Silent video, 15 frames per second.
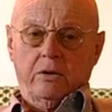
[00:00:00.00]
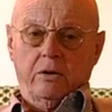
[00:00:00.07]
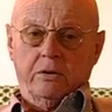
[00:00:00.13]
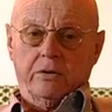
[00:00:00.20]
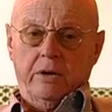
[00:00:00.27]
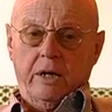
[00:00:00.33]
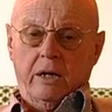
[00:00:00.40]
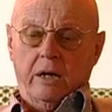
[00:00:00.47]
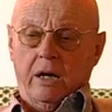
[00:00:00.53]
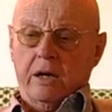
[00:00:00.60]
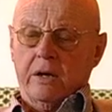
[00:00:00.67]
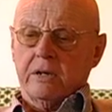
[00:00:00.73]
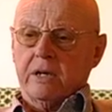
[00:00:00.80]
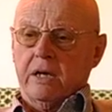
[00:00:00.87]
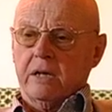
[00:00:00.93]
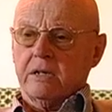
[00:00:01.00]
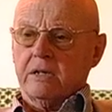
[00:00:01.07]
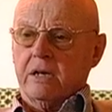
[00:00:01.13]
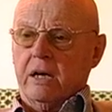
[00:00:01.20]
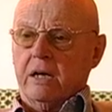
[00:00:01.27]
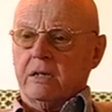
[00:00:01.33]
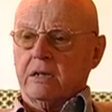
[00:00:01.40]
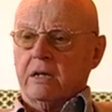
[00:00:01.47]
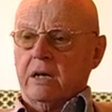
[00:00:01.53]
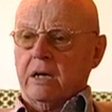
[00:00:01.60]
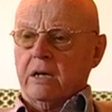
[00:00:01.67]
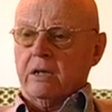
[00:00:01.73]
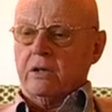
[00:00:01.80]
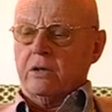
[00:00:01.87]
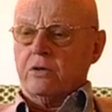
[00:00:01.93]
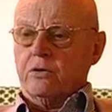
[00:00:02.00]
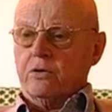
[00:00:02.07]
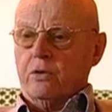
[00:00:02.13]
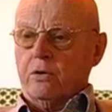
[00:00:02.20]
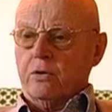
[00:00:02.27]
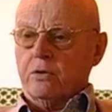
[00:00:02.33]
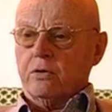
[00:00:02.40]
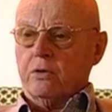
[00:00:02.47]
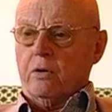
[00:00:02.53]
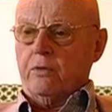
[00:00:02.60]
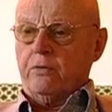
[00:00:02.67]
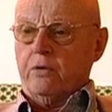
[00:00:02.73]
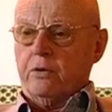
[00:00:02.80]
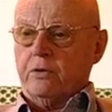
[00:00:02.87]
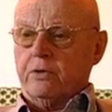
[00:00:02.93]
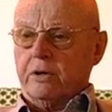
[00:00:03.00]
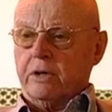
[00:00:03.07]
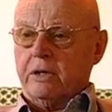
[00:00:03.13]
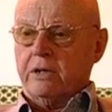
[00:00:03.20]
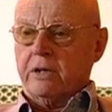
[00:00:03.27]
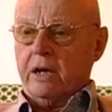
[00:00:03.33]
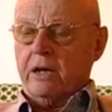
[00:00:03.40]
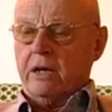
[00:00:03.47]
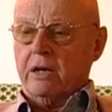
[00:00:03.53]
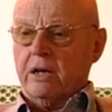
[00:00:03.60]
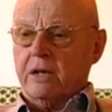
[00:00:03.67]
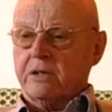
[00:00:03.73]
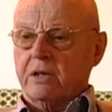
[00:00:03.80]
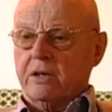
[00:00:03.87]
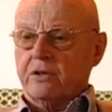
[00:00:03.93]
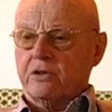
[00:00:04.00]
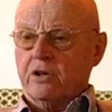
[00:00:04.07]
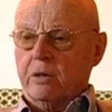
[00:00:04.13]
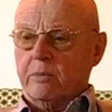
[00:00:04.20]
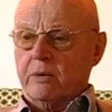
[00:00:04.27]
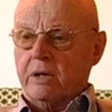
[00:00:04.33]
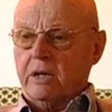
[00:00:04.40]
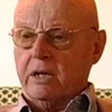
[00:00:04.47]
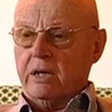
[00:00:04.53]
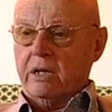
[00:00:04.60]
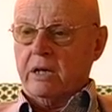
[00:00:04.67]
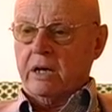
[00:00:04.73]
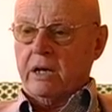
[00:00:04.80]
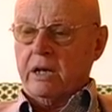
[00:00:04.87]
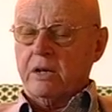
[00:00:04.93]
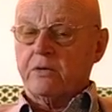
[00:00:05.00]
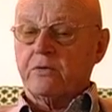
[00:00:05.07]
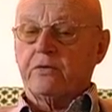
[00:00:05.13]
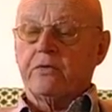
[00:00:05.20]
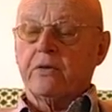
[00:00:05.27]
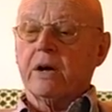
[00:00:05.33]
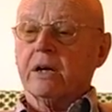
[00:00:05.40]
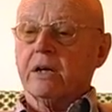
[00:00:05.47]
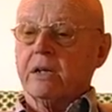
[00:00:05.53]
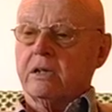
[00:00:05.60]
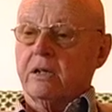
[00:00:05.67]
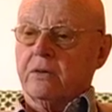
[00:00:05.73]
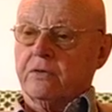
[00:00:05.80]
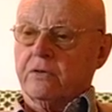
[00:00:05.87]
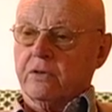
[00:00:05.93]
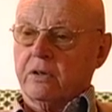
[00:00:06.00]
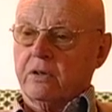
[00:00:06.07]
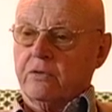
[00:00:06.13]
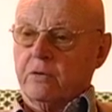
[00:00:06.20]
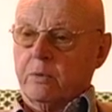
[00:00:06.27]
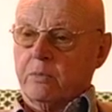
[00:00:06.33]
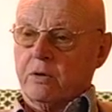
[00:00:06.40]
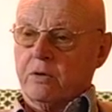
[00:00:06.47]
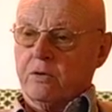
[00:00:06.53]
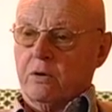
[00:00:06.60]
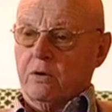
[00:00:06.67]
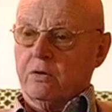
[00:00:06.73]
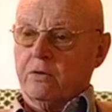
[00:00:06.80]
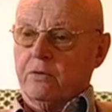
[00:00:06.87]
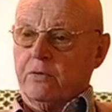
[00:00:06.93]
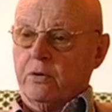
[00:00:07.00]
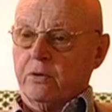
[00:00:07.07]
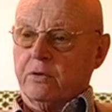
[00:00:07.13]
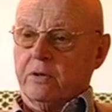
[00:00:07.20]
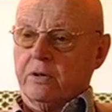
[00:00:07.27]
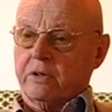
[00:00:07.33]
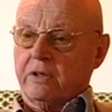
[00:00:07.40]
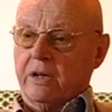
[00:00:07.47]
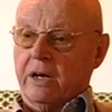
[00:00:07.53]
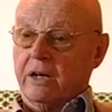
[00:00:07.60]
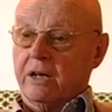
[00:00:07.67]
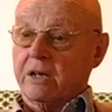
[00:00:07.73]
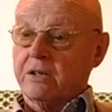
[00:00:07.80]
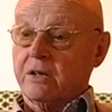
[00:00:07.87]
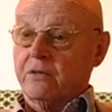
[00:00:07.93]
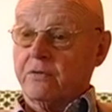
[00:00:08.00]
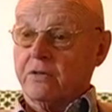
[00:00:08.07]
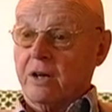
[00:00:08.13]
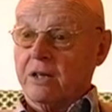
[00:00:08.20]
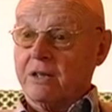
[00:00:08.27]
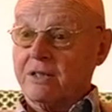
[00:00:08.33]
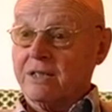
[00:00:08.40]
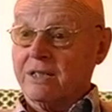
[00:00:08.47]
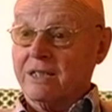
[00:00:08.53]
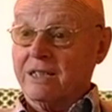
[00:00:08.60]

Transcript: not realize is that the source of authoritarianness in Germany is very different from the source of authoritarianism in France.